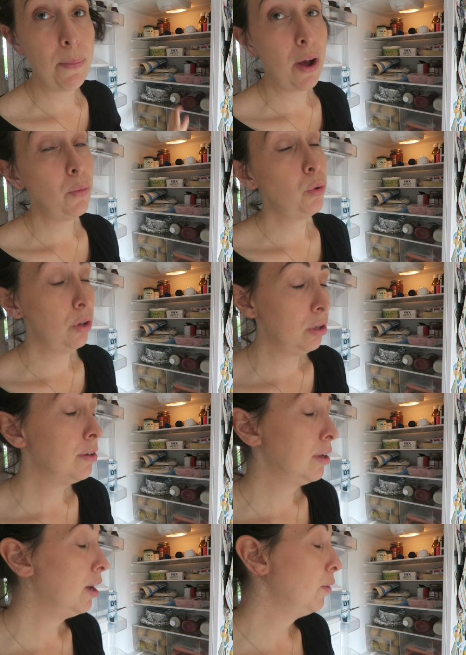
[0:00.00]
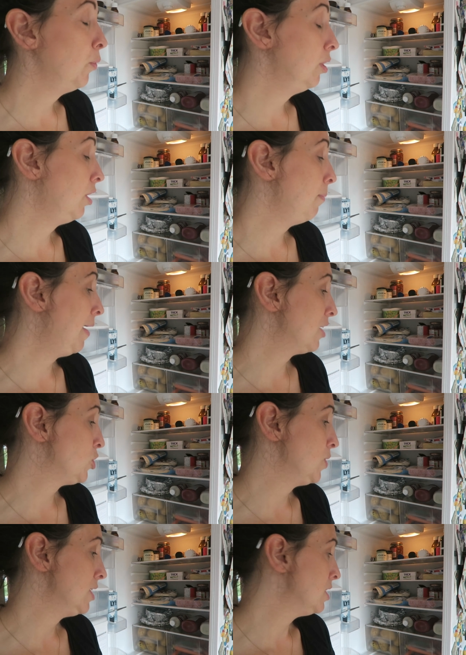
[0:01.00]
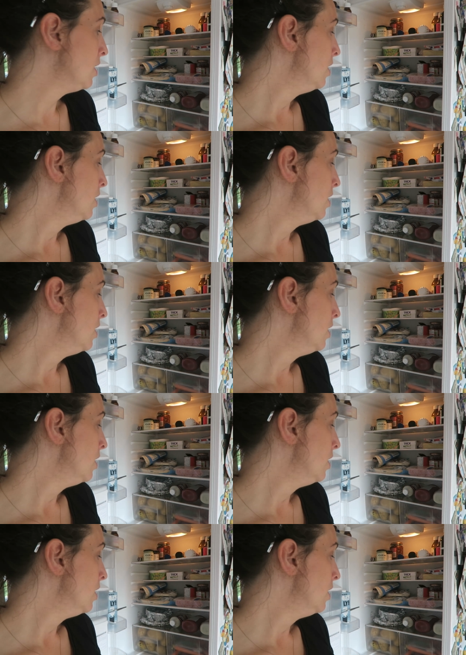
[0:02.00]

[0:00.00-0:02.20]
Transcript: up I will I will go back to it